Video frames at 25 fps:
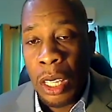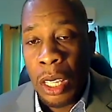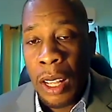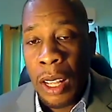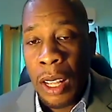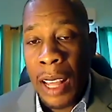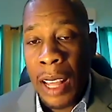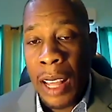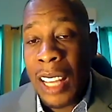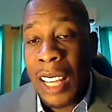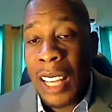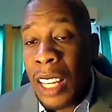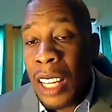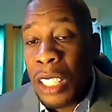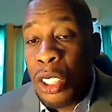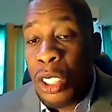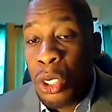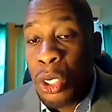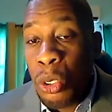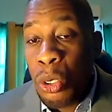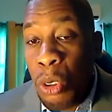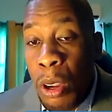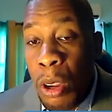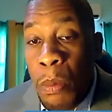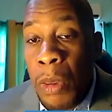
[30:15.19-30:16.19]
And that's
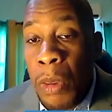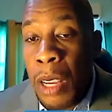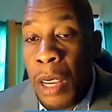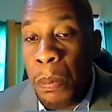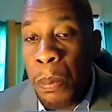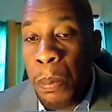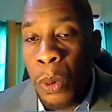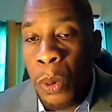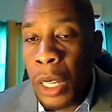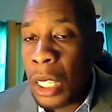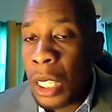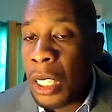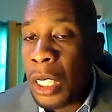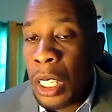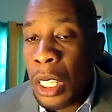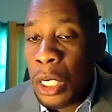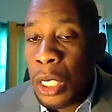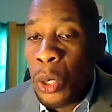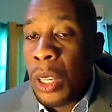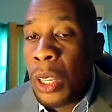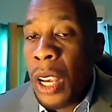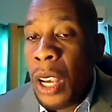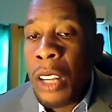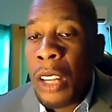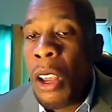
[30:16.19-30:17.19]
extremely important.
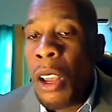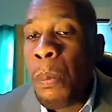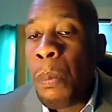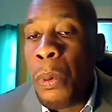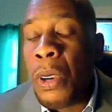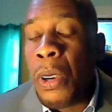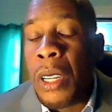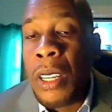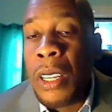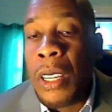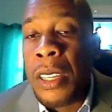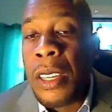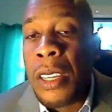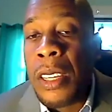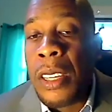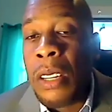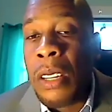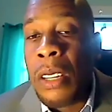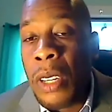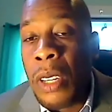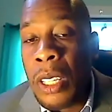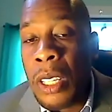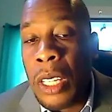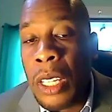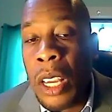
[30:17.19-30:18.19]
You can't operate in
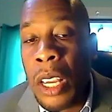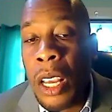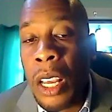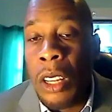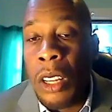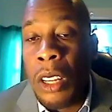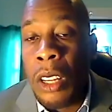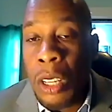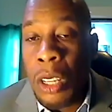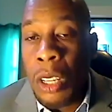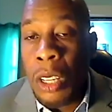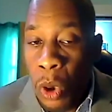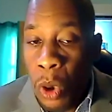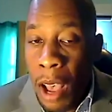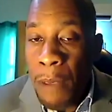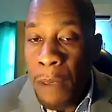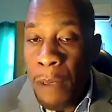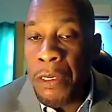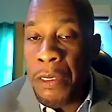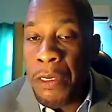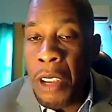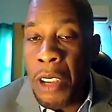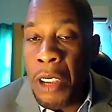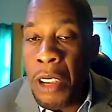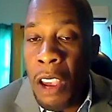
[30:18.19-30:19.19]
secrecy here. You
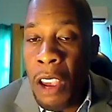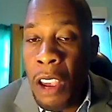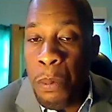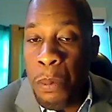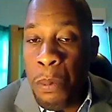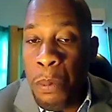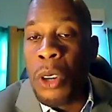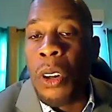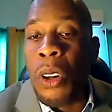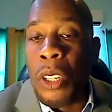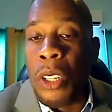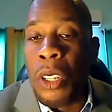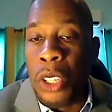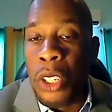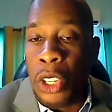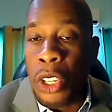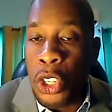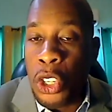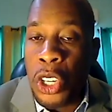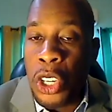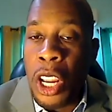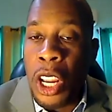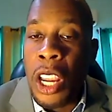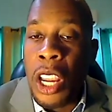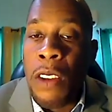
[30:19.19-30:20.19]
have to have protocols to
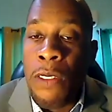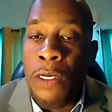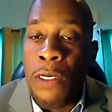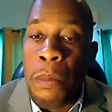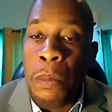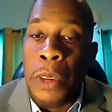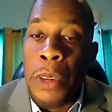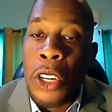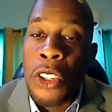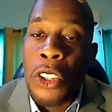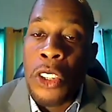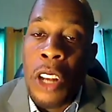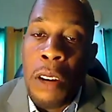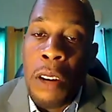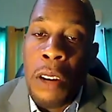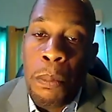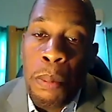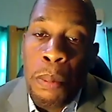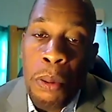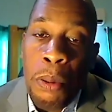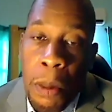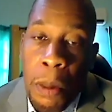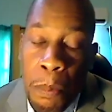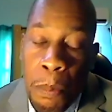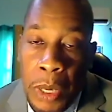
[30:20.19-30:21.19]
share information
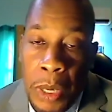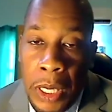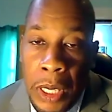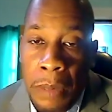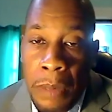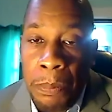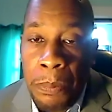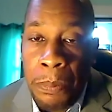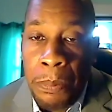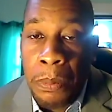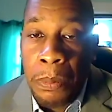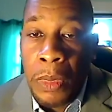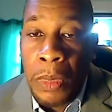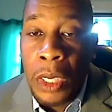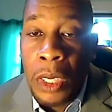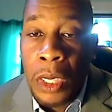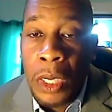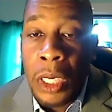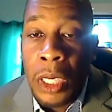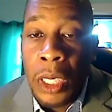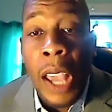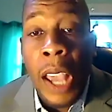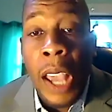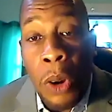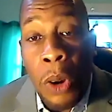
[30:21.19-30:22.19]
promptly.
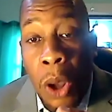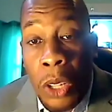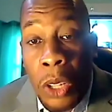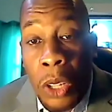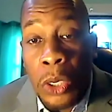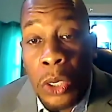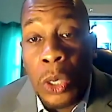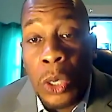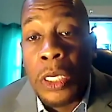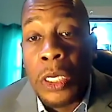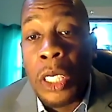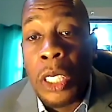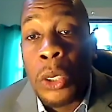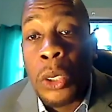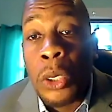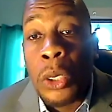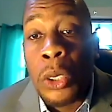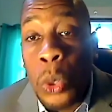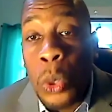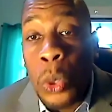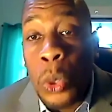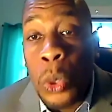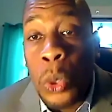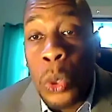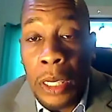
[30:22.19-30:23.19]
I would also say two
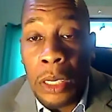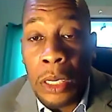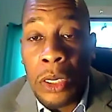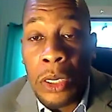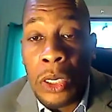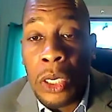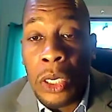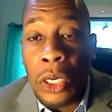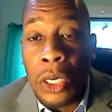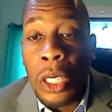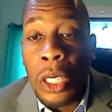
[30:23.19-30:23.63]
other things.